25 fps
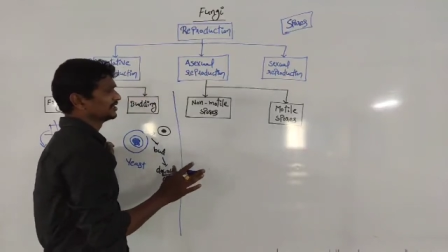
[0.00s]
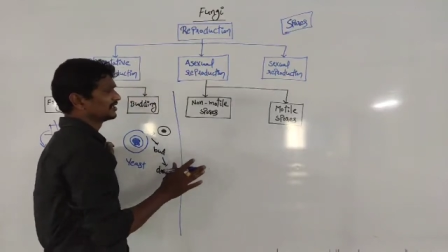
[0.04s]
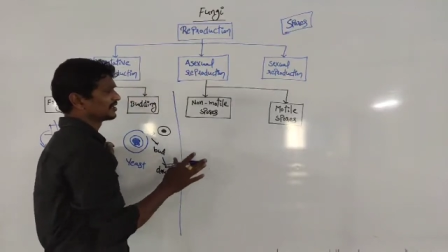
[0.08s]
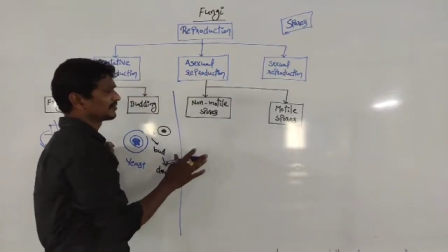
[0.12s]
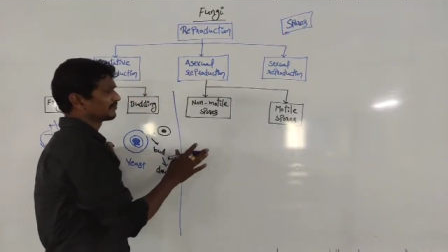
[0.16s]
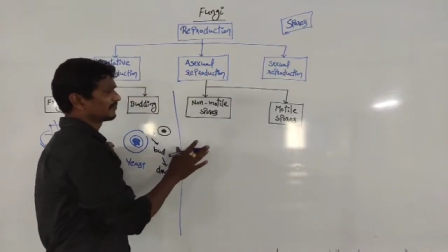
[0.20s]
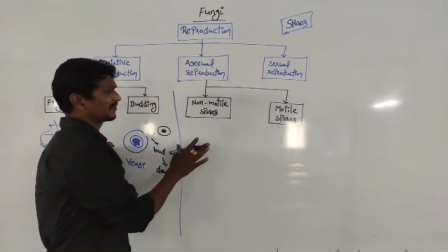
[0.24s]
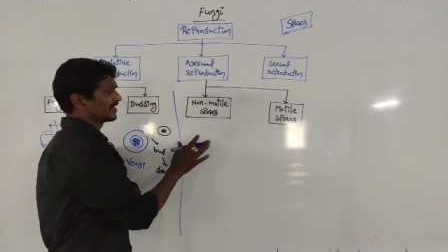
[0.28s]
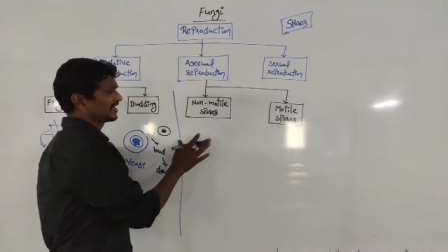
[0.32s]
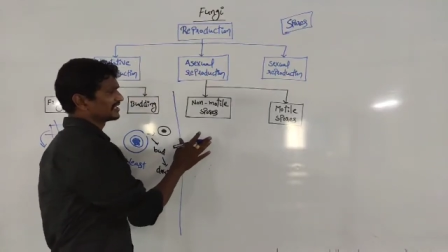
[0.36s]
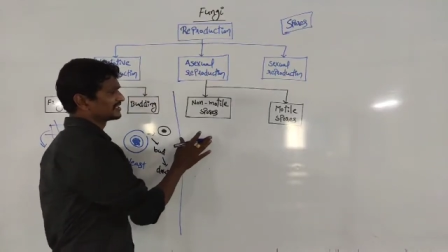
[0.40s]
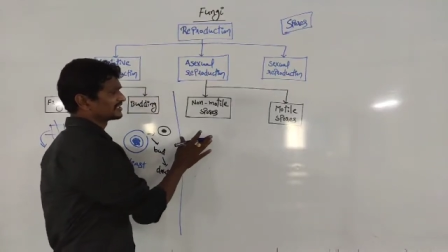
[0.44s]

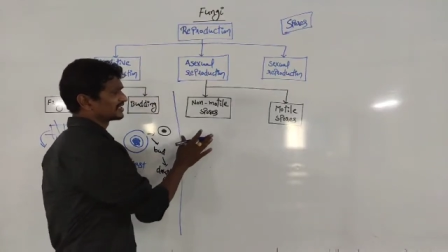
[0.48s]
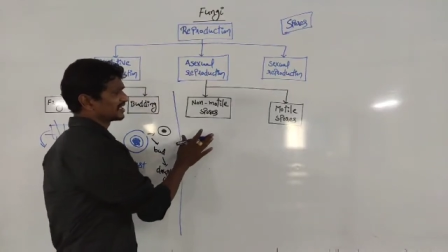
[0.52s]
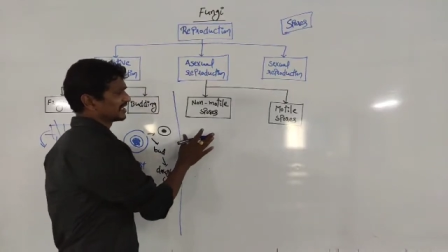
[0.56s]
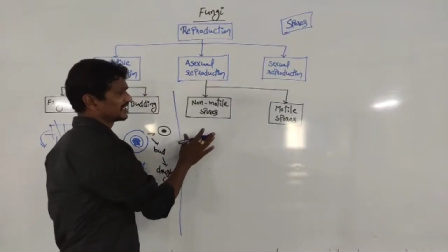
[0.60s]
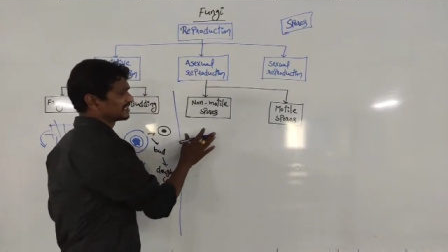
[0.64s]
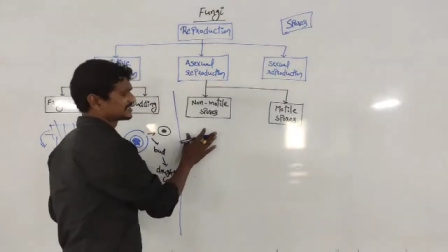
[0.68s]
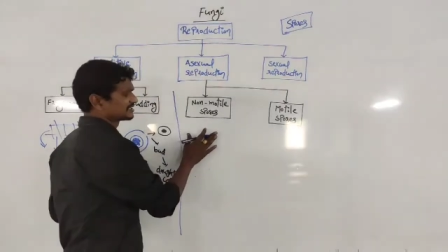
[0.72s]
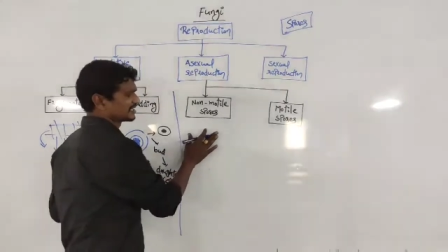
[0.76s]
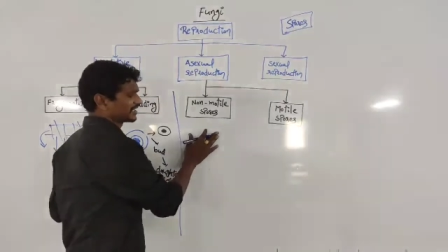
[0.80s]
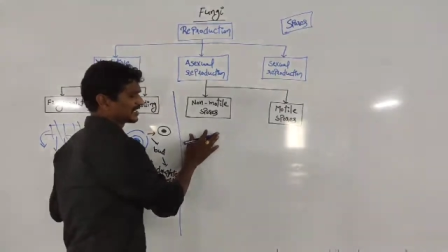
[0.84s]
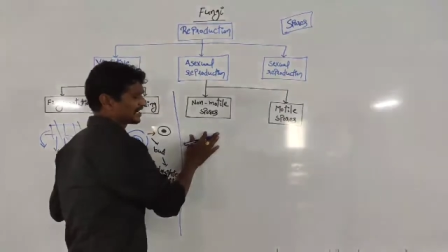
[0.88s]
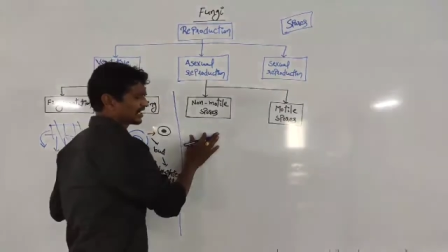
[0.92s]
here
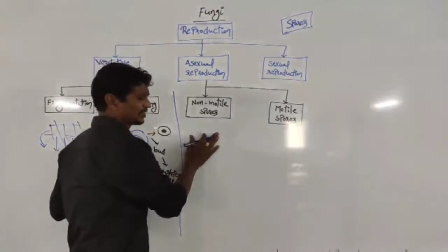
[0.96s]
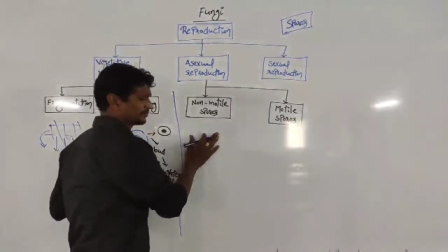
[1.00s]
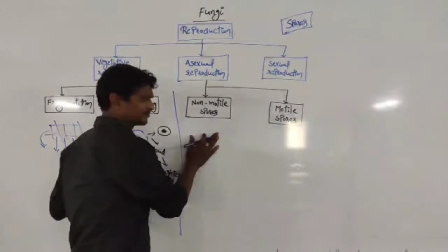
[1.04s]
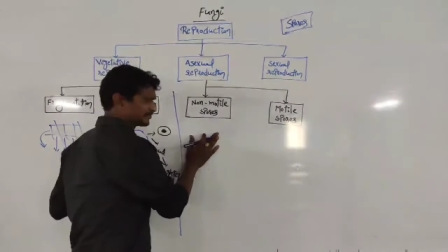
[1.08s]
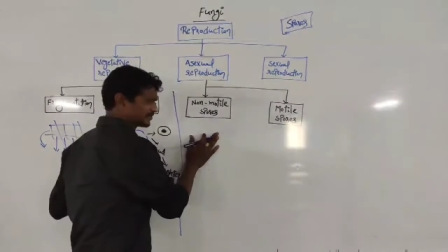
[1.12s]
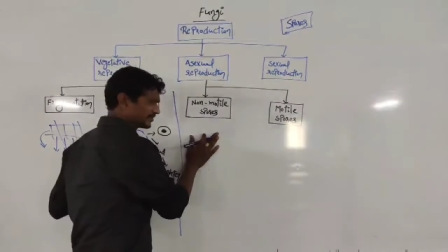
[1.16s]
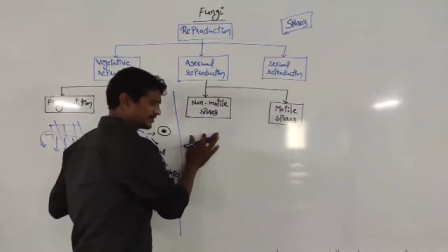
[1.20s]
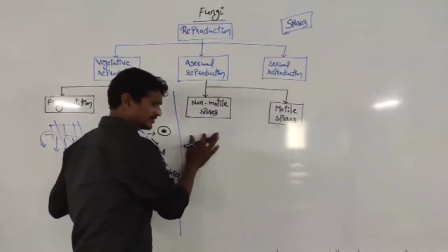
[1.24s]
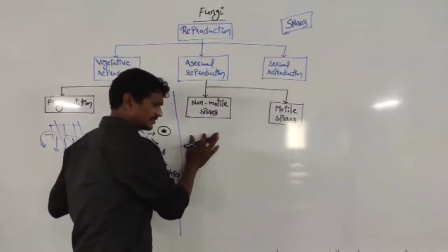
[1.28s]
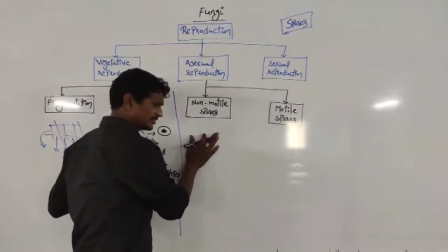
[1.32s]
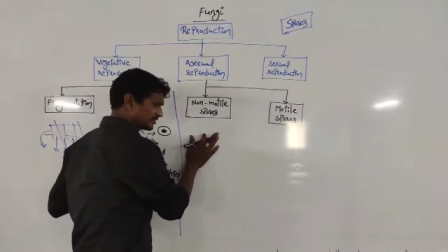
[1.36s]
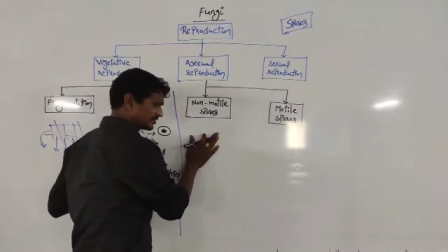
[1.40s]
flagellus are
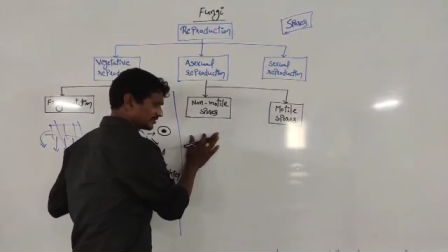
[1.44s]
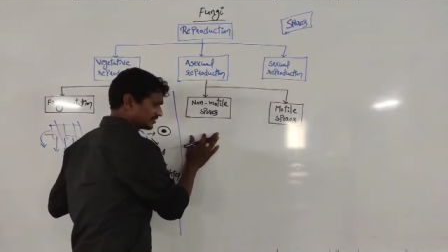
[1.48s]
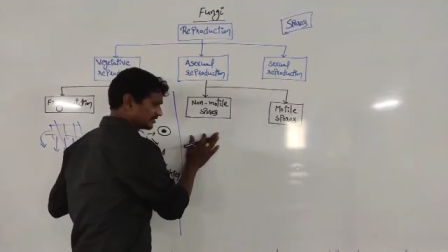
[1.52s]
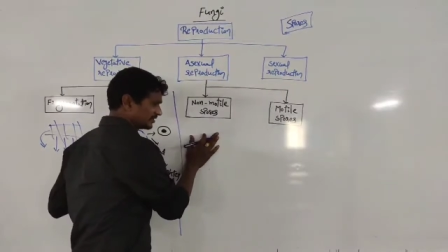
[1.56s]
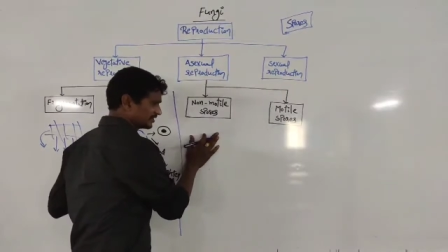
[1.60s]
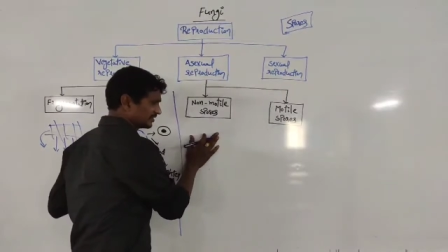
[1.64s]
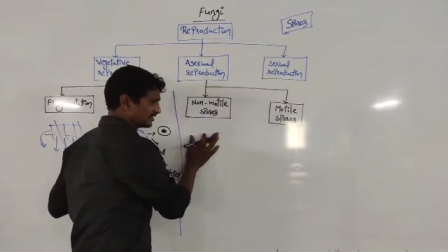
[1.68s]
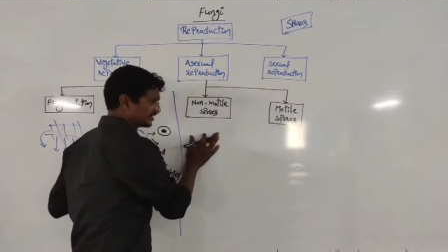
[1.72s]
absent,